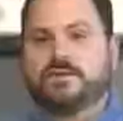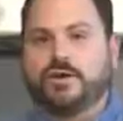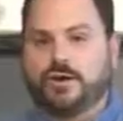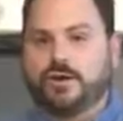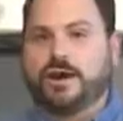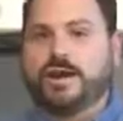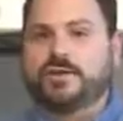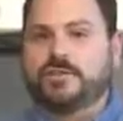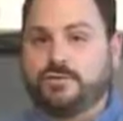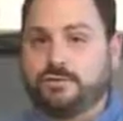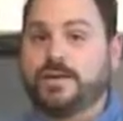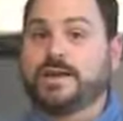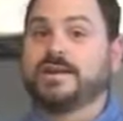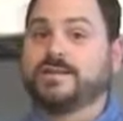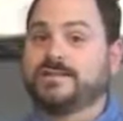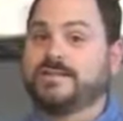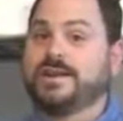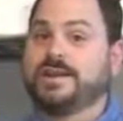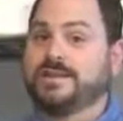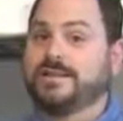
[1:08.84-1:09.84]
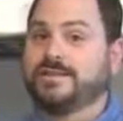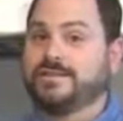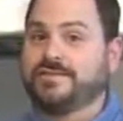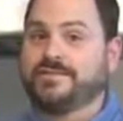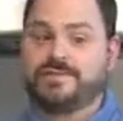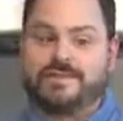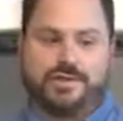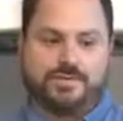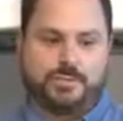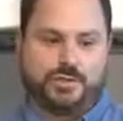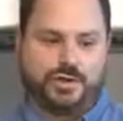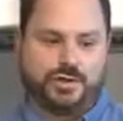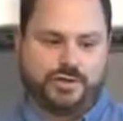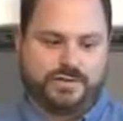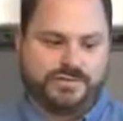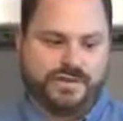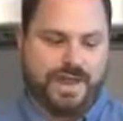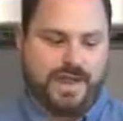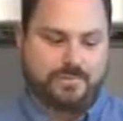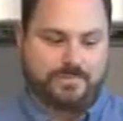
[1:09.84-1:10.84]
All right, so get excited. This is going to be a
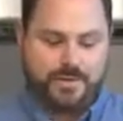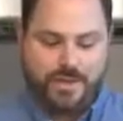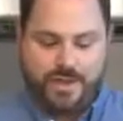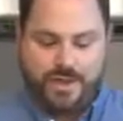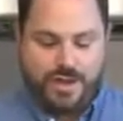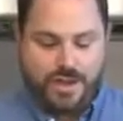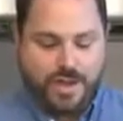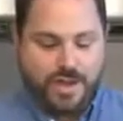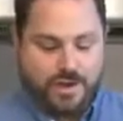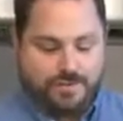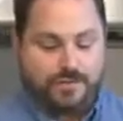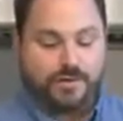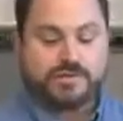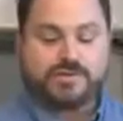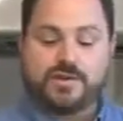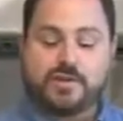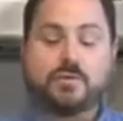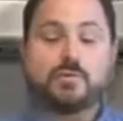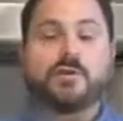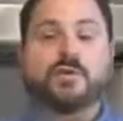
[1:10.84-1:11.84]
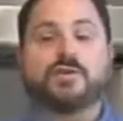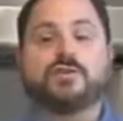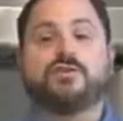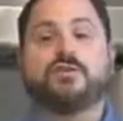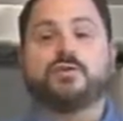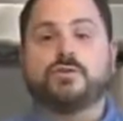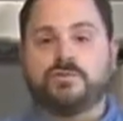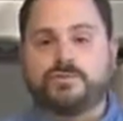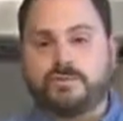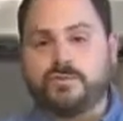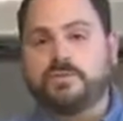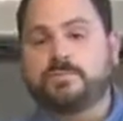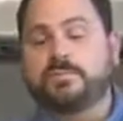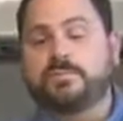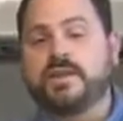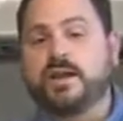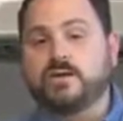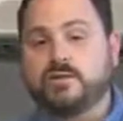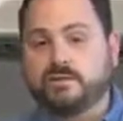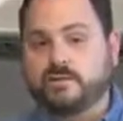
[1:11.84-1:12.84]
good time. First thing we're going to do is these
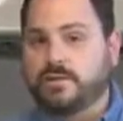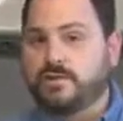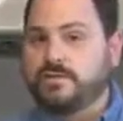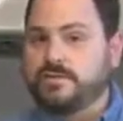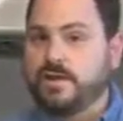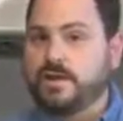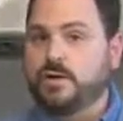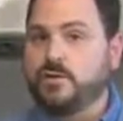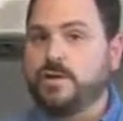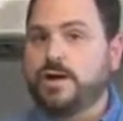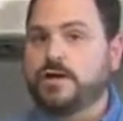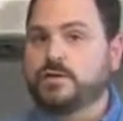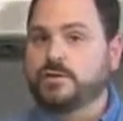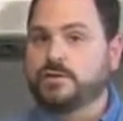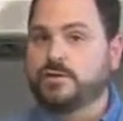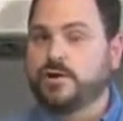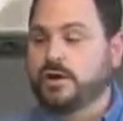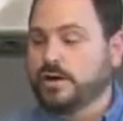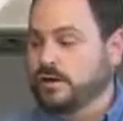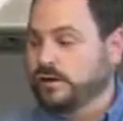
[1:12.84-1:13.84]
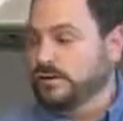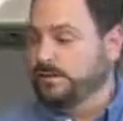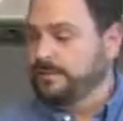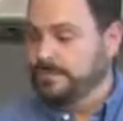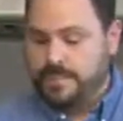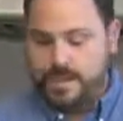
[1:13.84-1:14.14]
potatoes are going to take a while to cook.